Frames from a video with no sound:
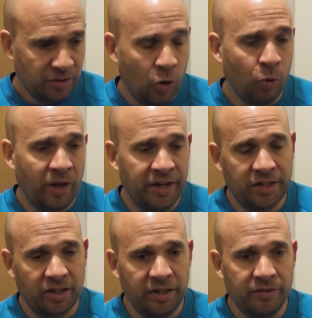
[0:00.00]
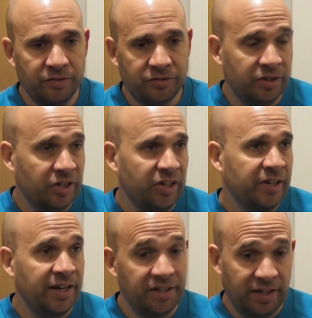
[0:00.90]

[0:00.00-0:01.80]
goal line clearance and a clear header.